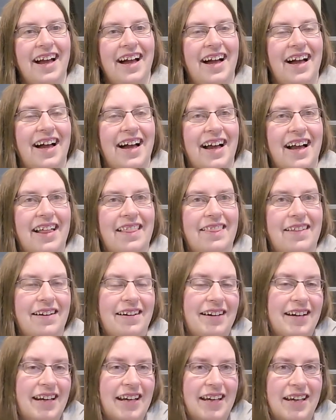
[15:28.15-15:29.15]

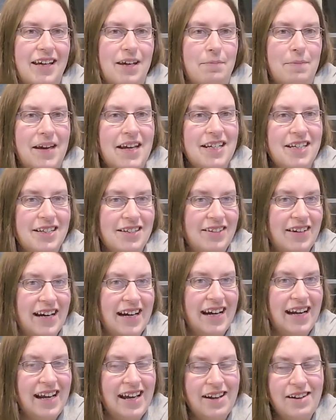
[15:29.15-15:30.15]
They're in incubation
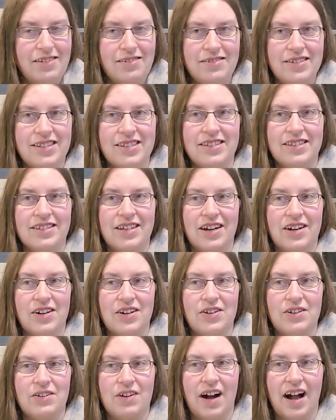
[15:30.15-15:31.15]
right now,
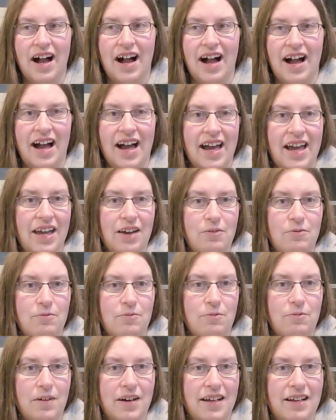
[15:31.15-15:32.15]
so I
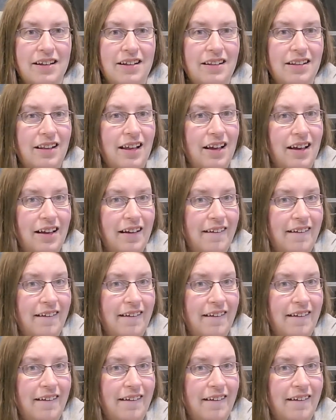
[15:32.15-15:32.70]
will